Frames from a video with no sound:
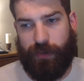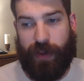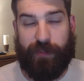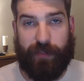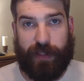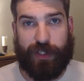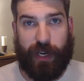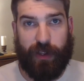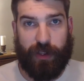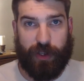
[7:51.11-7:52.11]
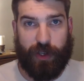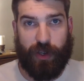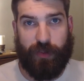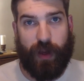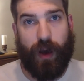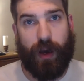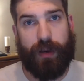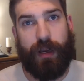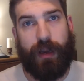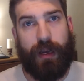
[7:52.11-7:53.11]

favorite that channel you're currently on.